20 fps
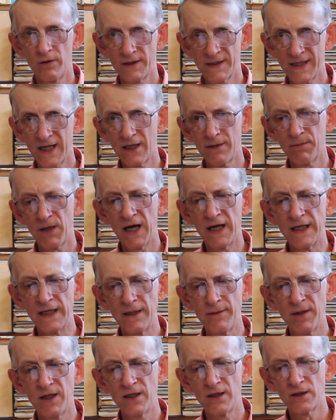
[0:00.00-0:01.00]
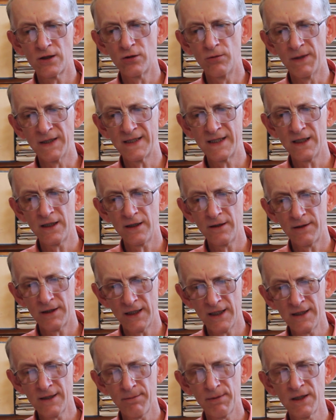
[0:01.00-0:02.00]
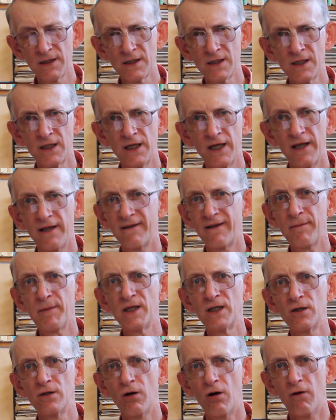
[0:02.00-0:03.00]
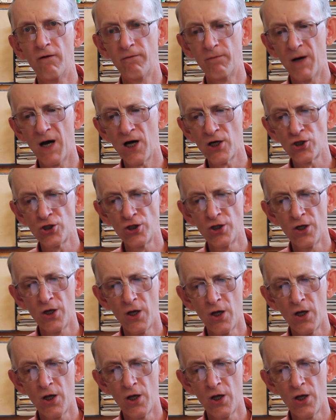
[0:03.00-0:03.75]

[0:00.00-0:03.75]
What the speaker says: send by emails to participants in the middle of March,